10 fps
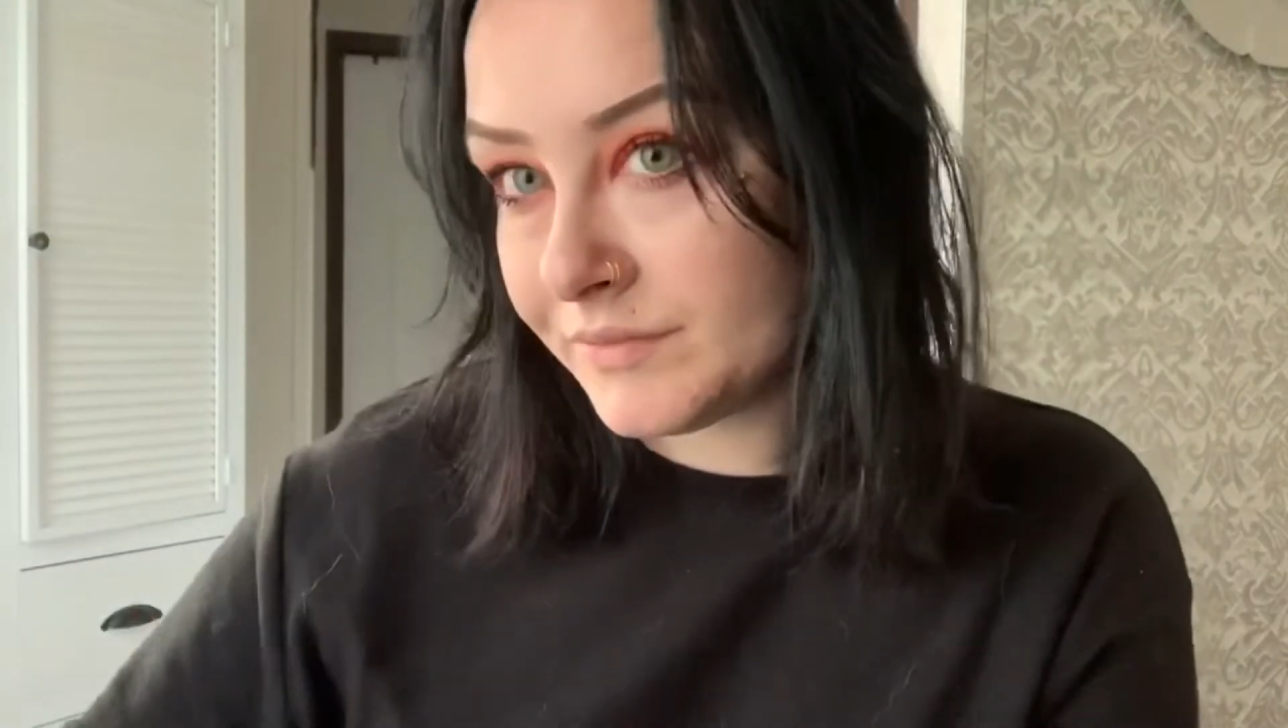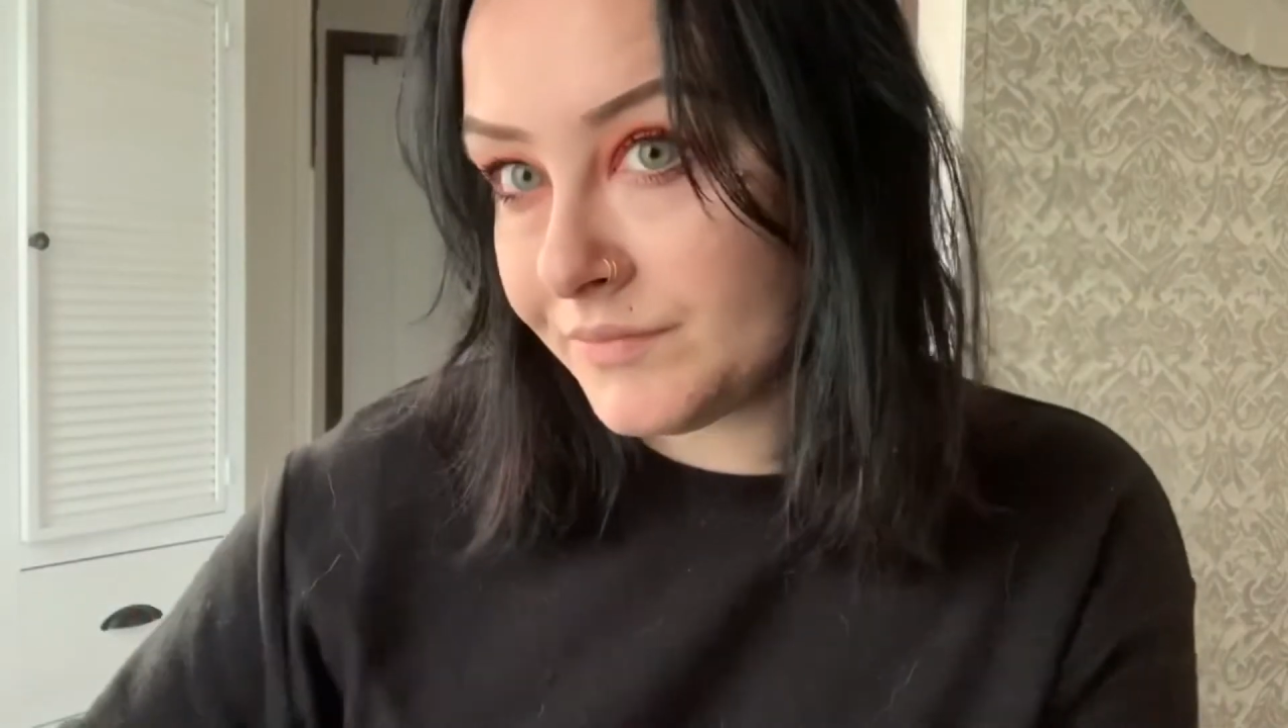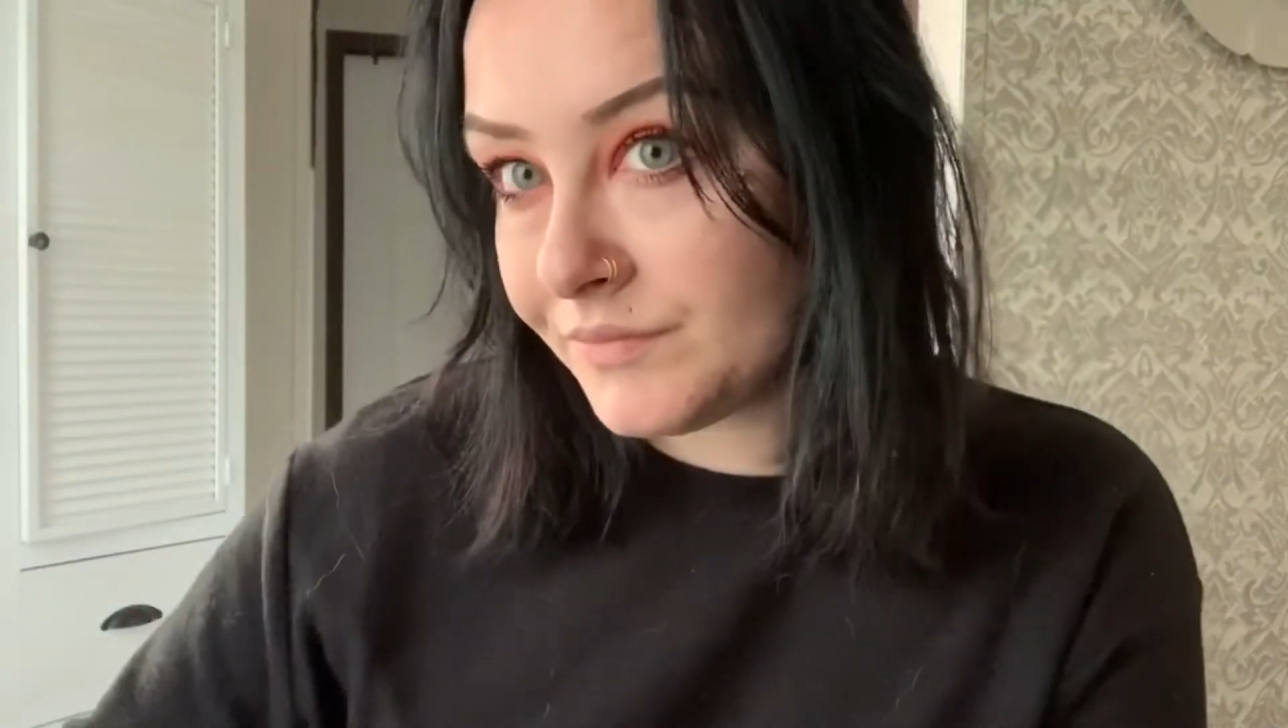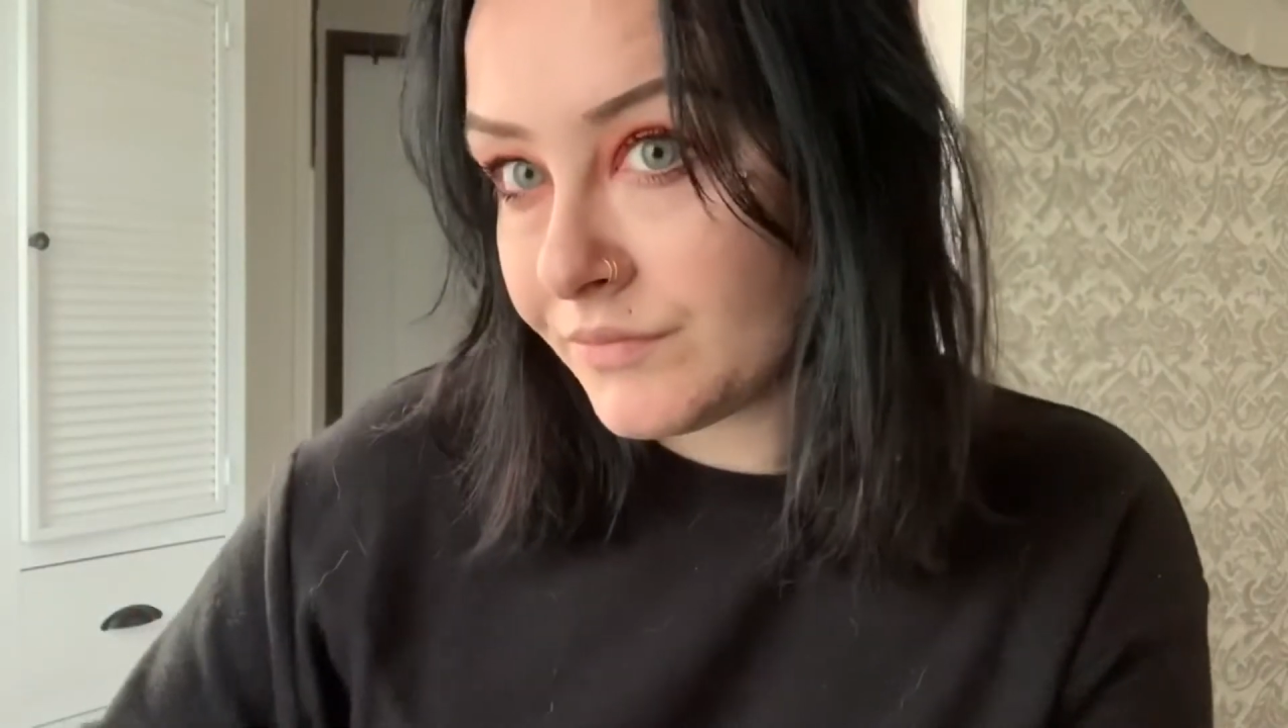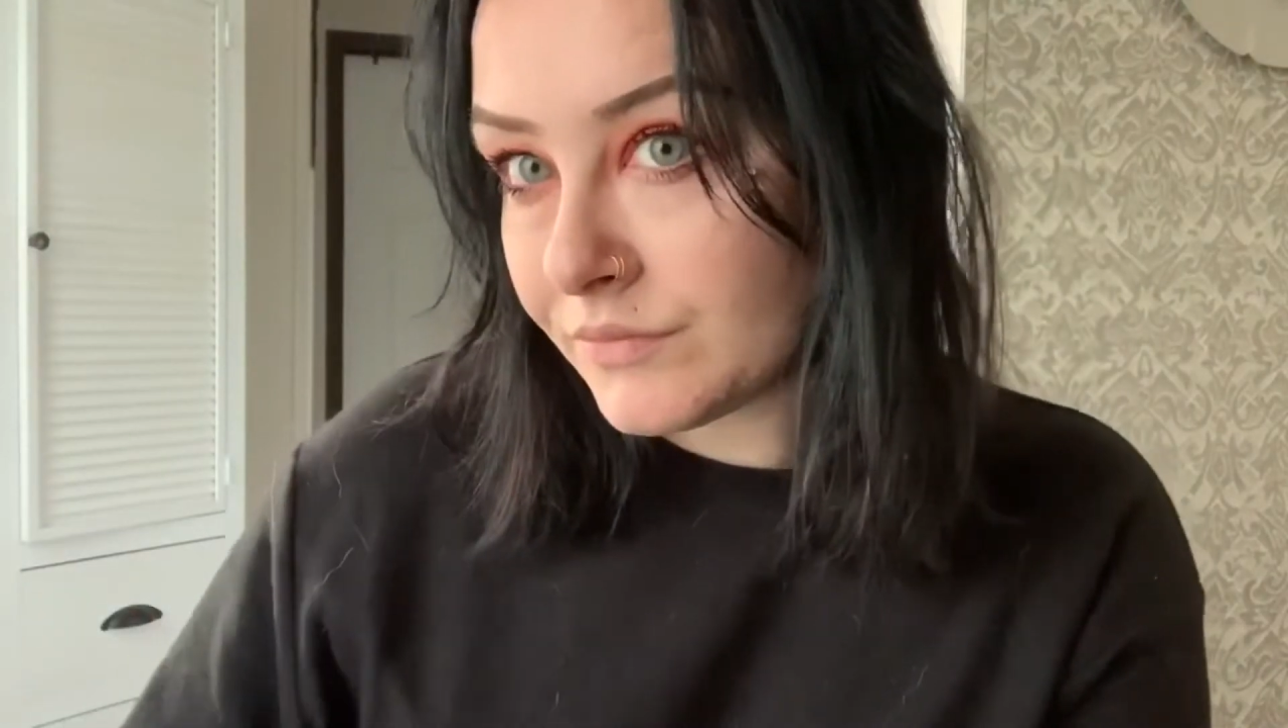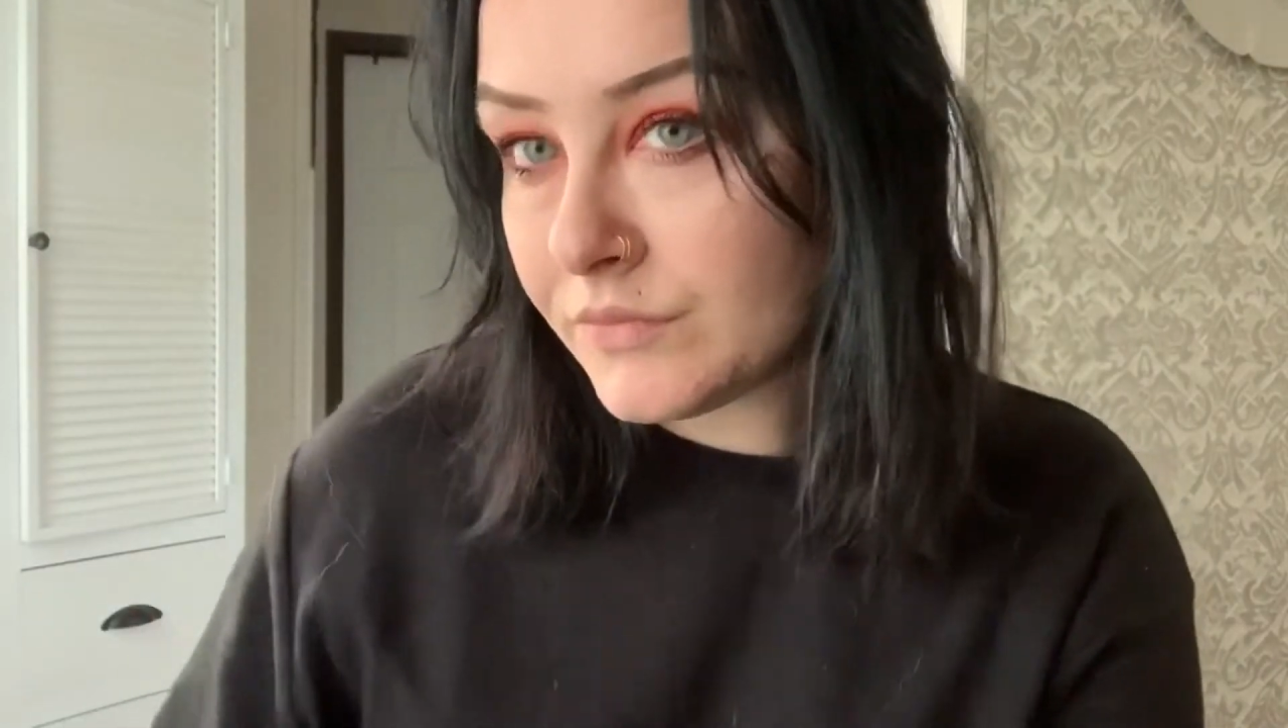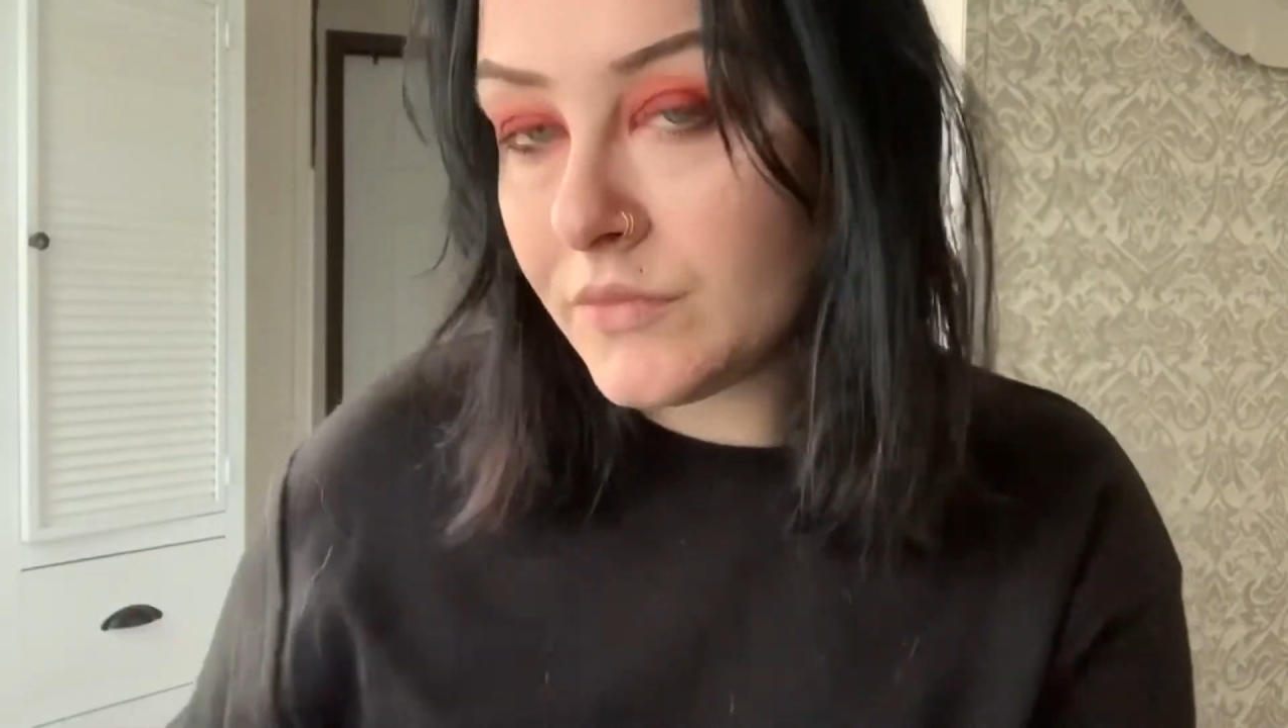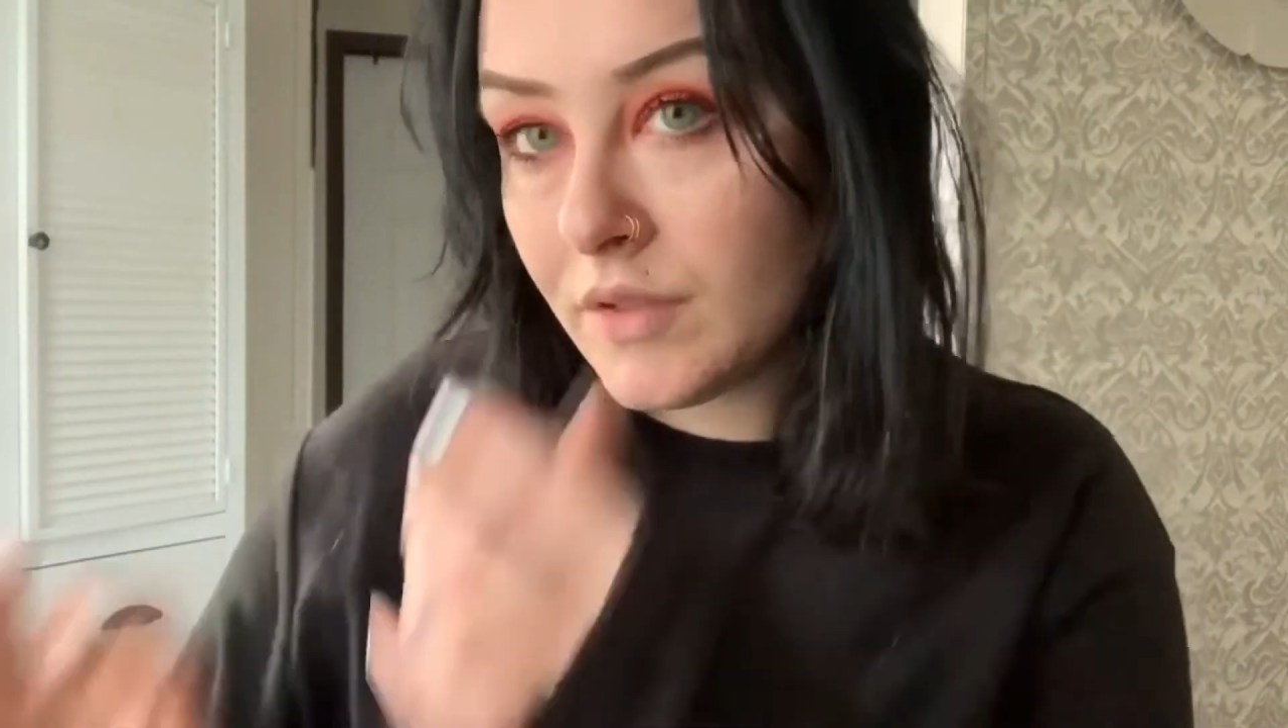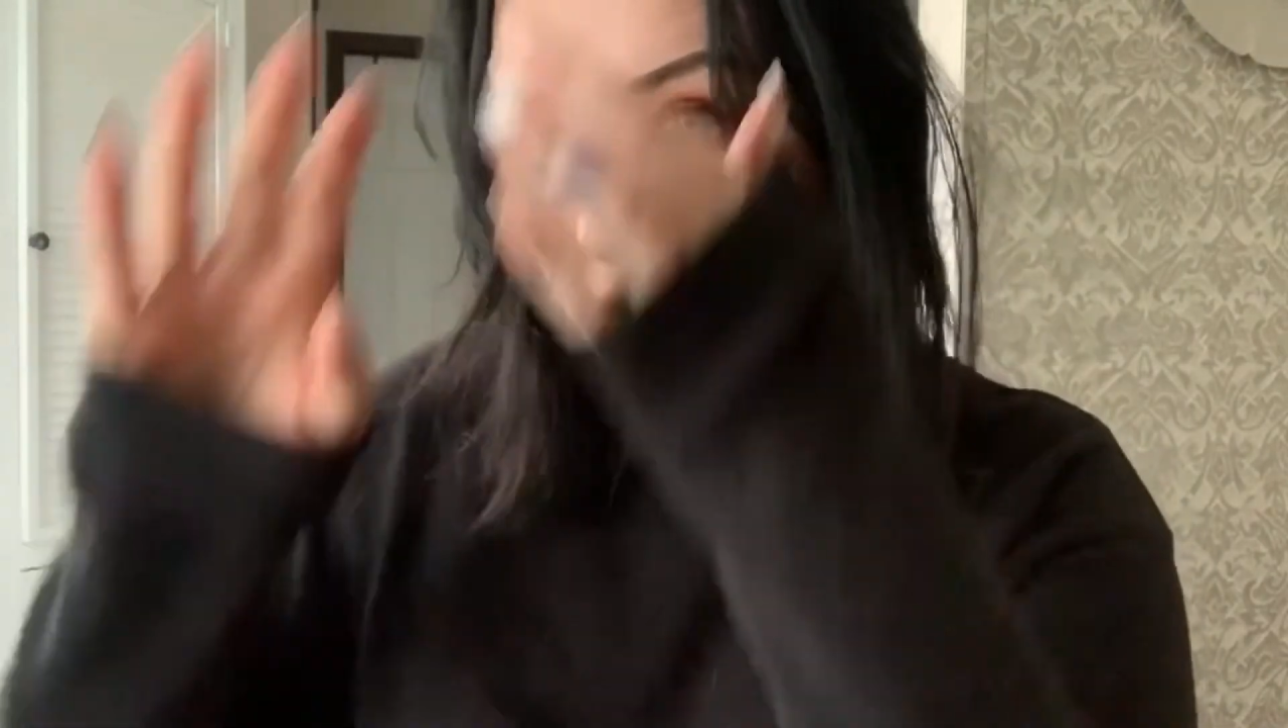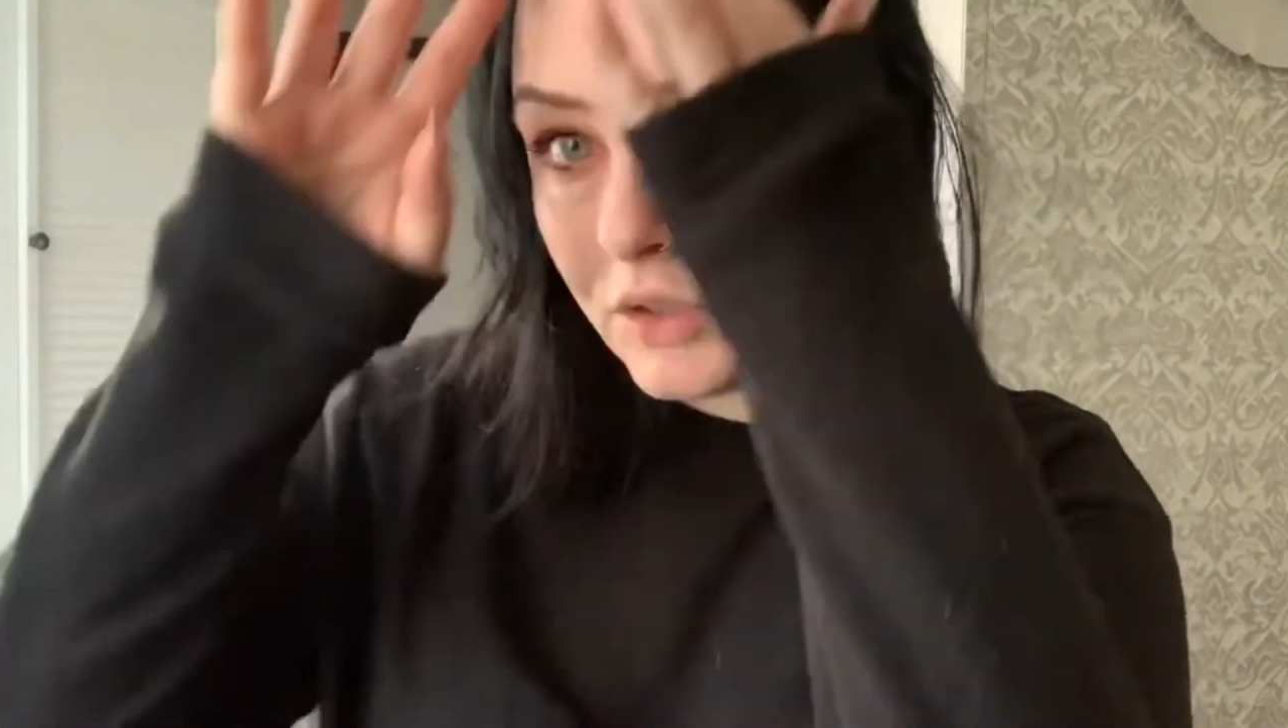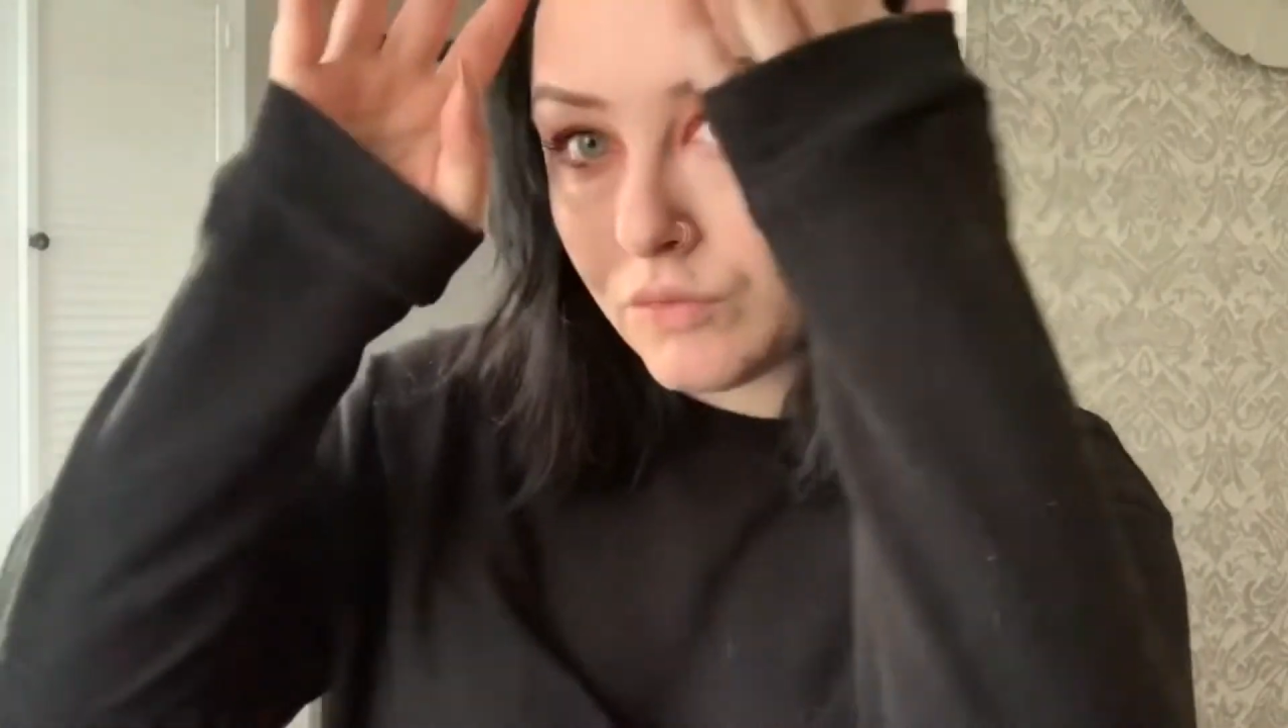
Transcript: I